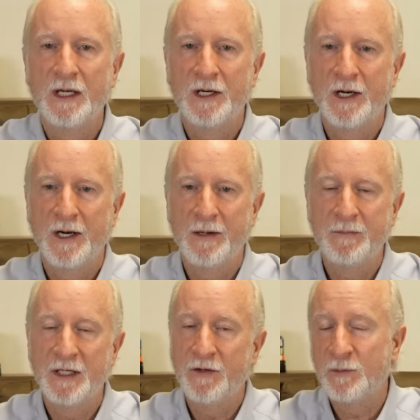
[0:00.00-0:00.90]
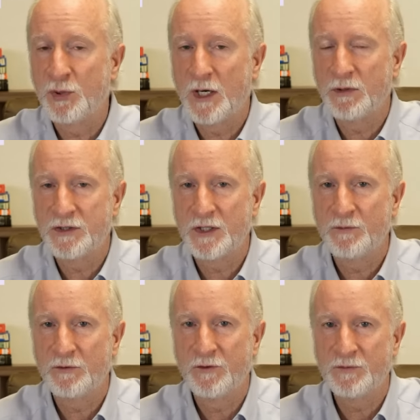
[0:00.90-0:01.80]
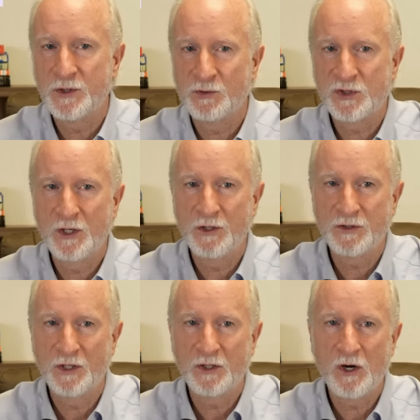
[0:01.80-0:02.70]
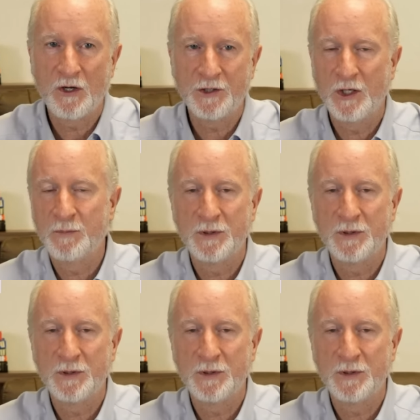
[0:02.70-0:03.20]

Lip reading: And then probably someone from Social Security is going to call you up,